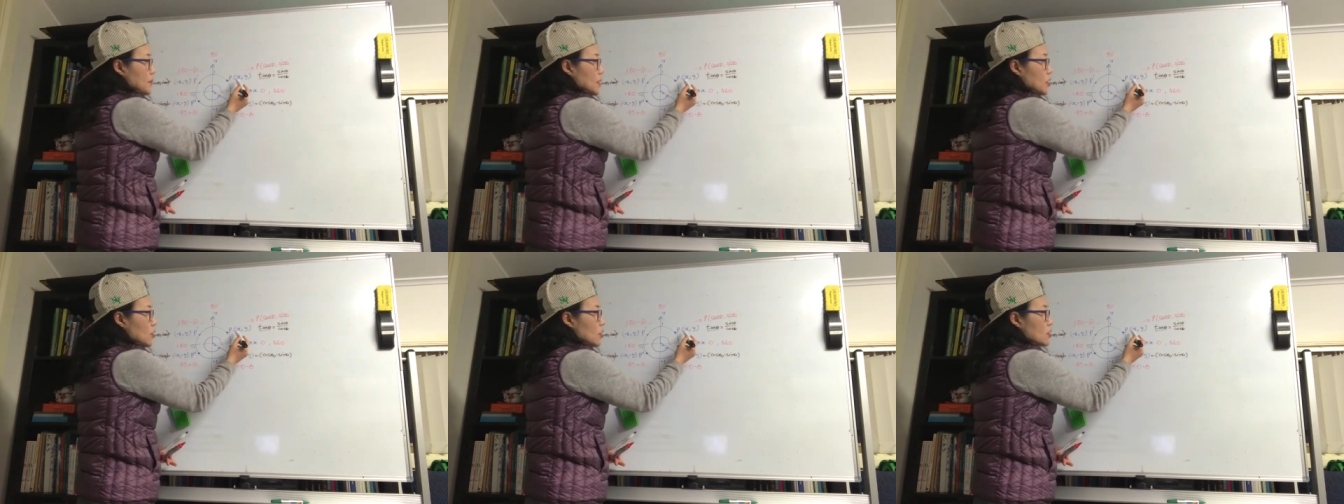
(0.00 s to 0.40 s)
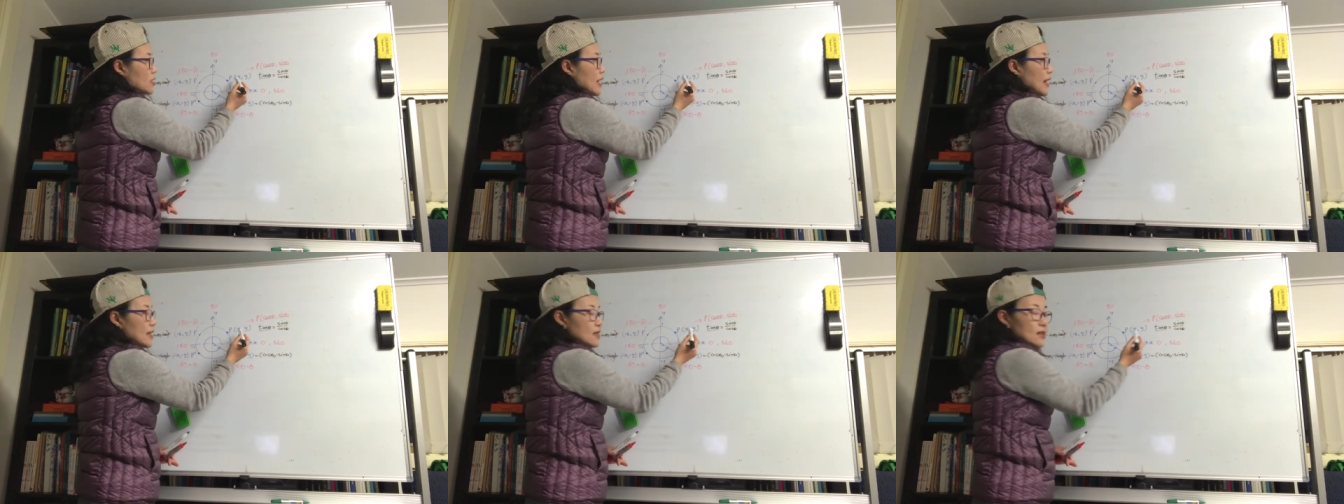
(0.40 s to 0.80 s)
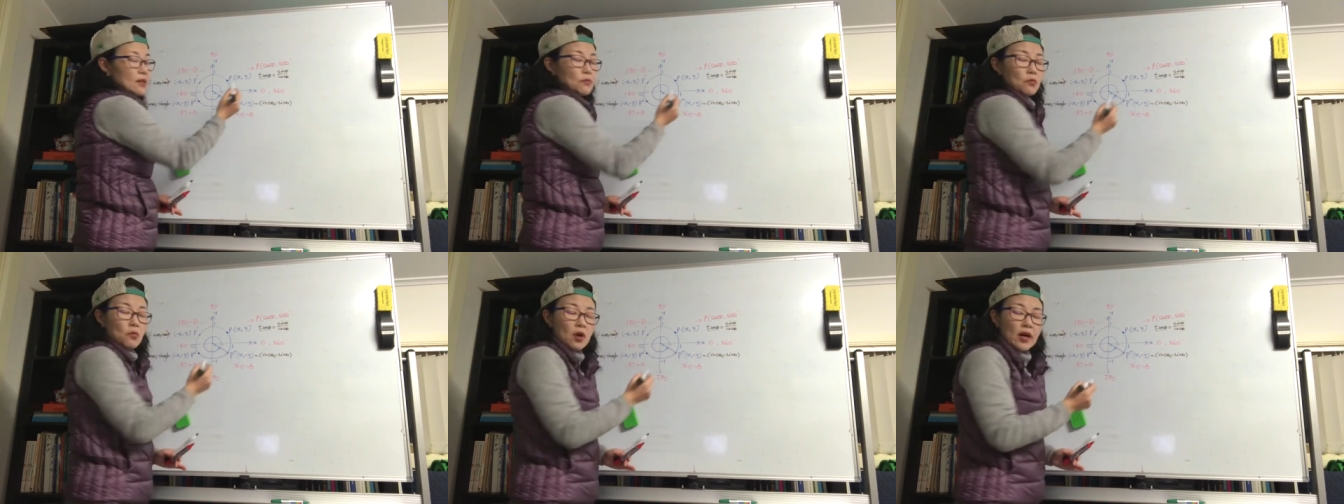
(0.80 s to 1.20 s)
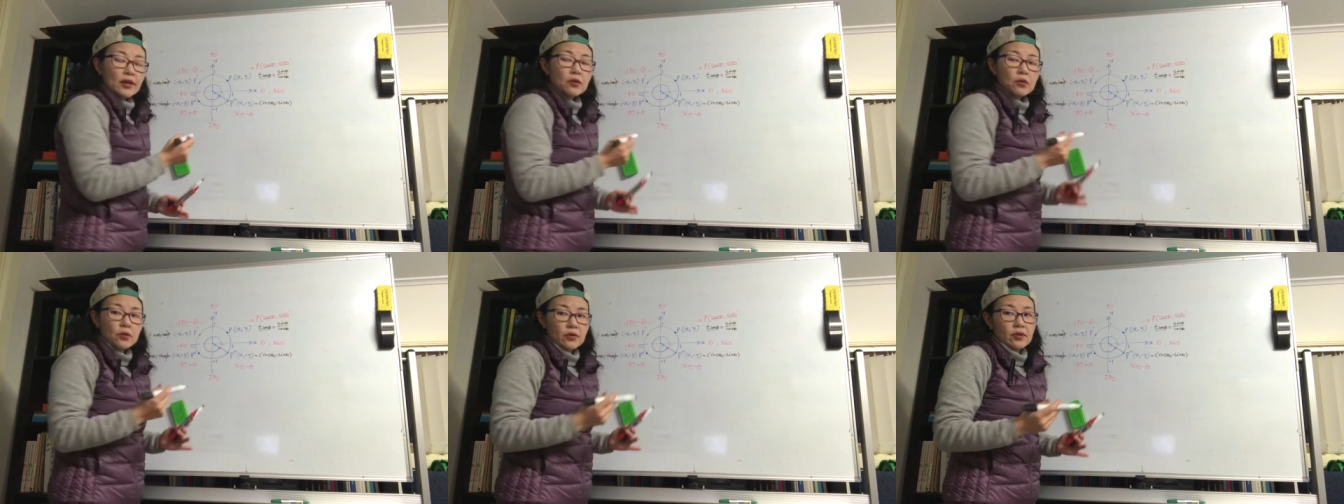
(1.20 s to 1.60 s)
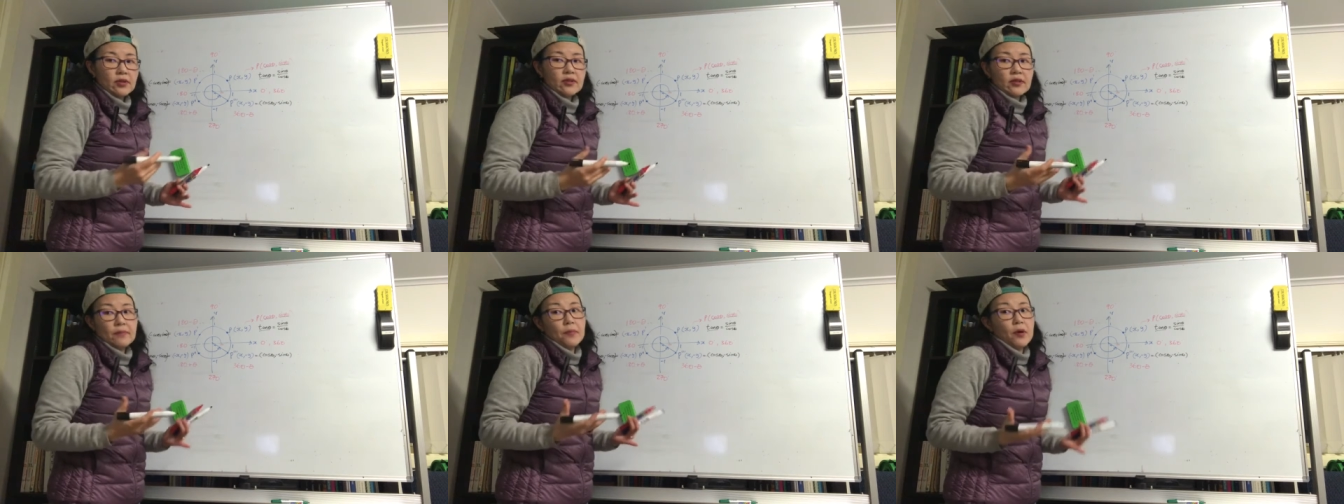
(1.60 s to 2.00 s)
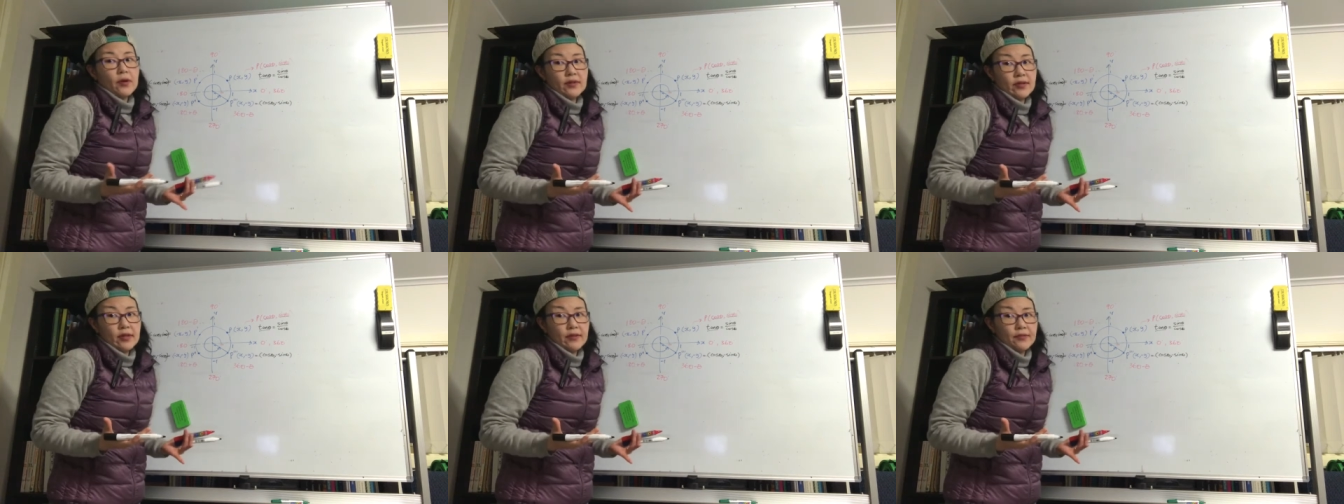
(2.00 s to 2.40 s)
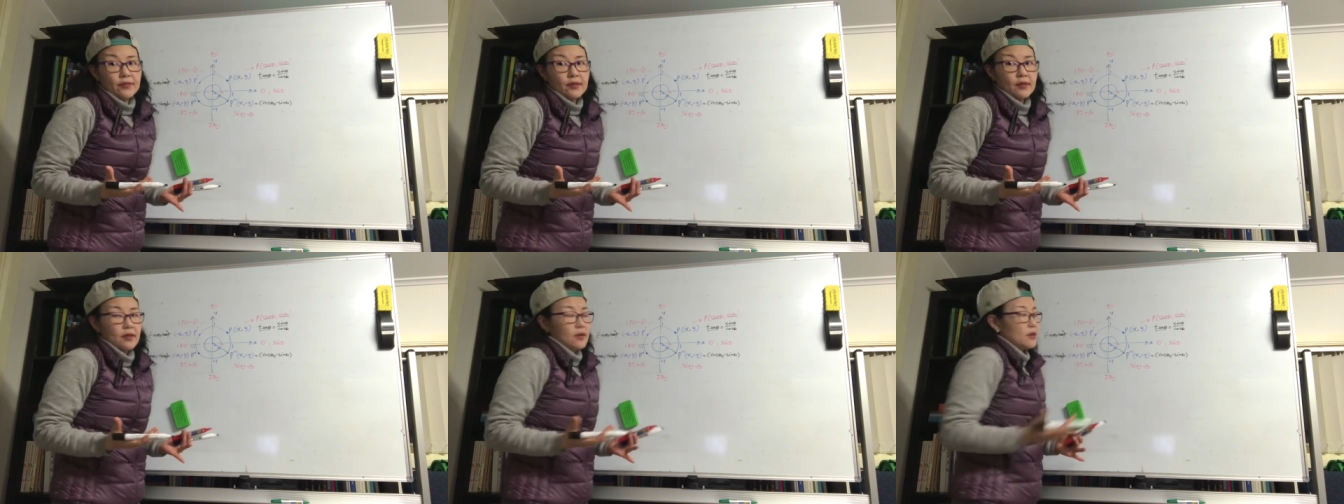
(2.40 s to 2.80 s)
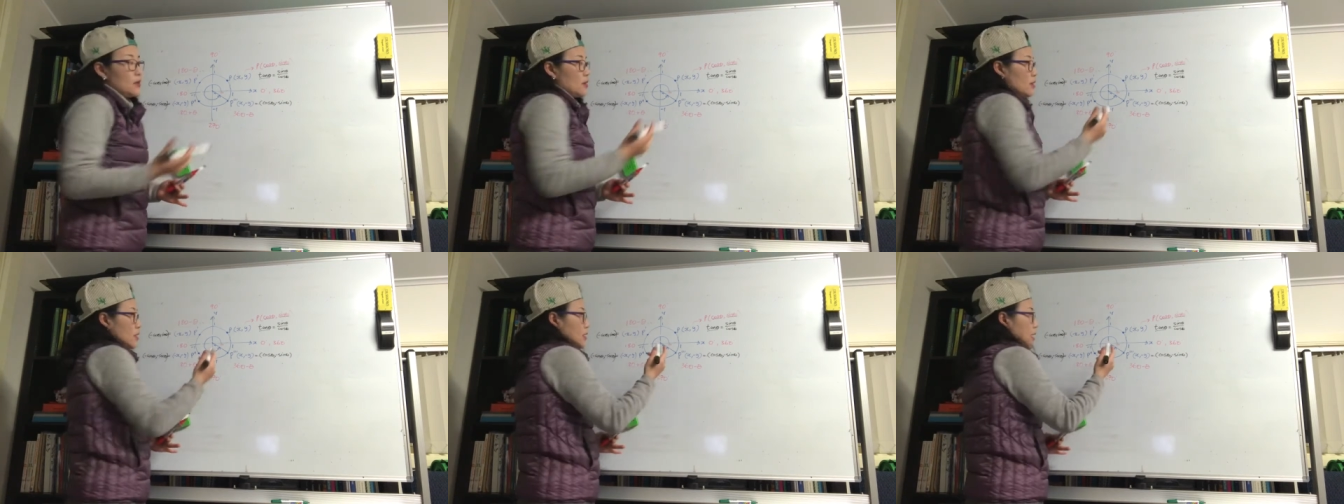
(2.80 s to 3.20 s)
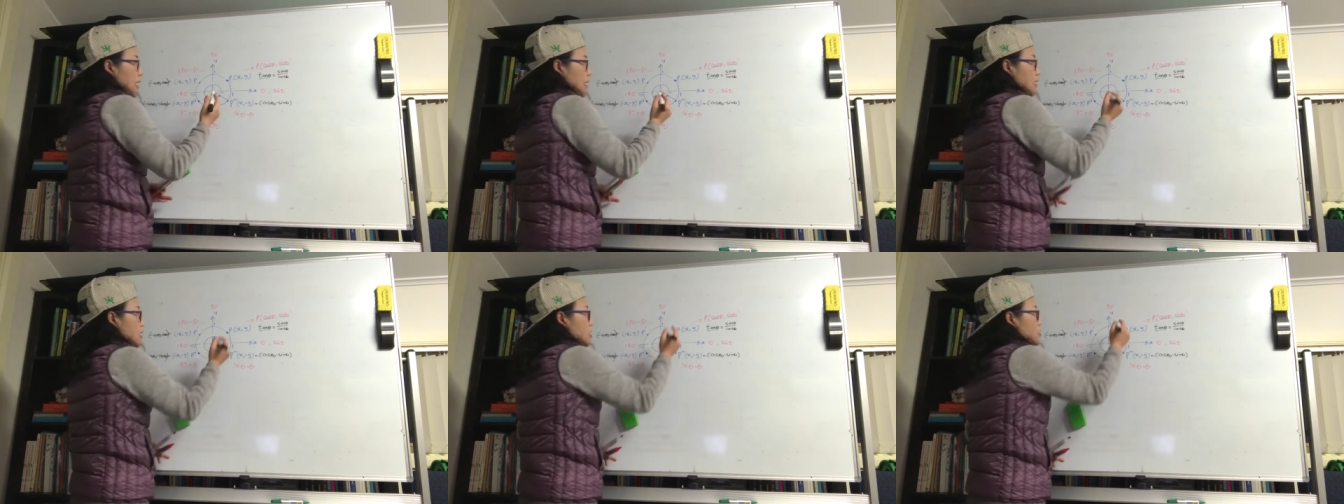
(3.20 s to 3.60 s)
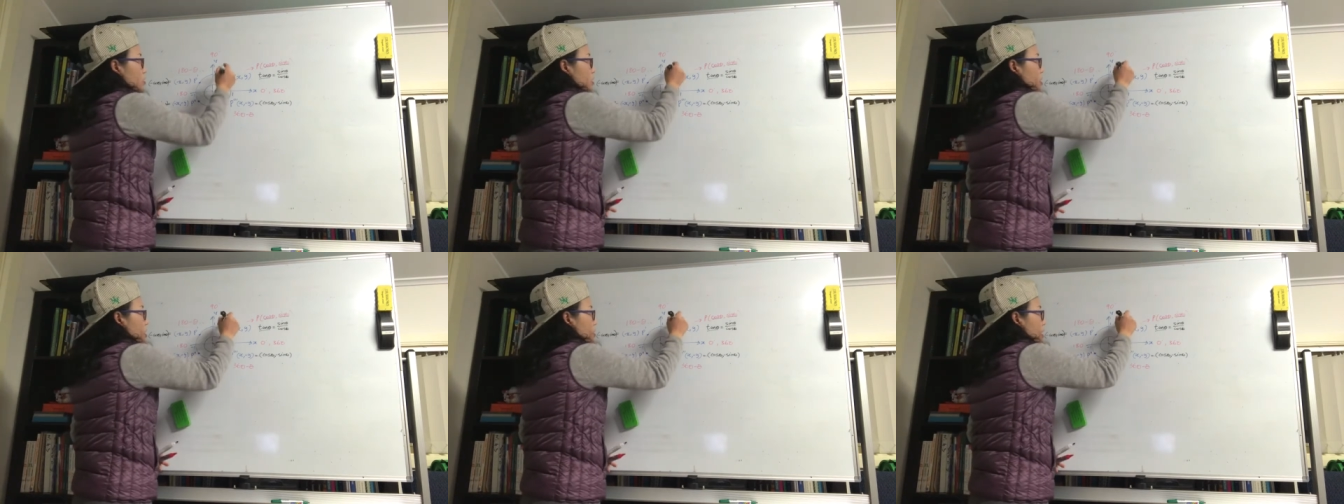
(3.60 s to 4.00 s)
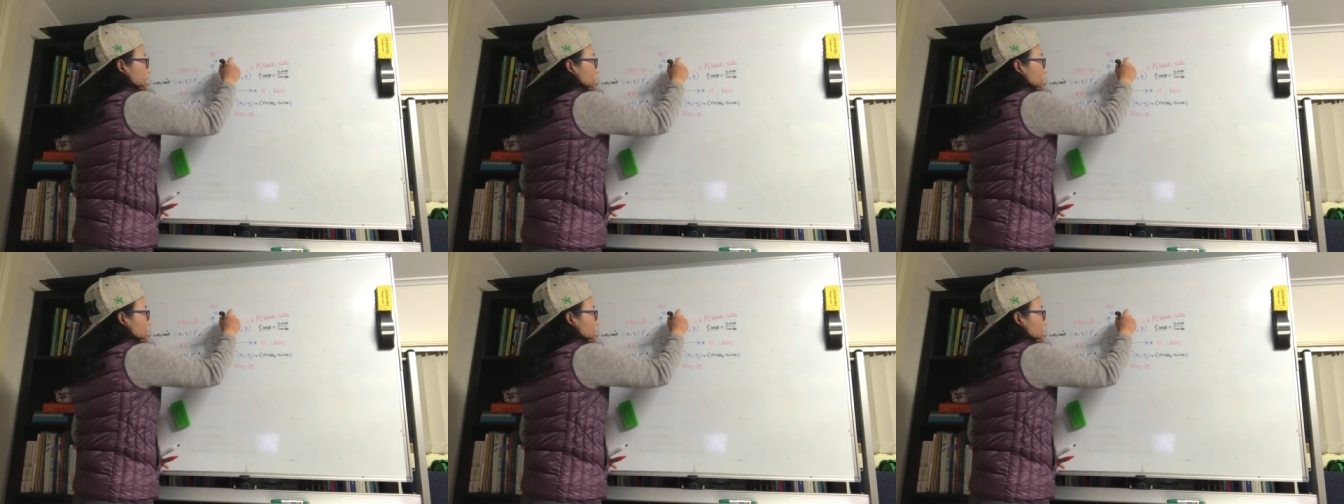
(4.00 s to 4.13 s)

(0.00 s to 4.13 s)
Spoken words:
Because x and y coordinates are positive. Okay, so they're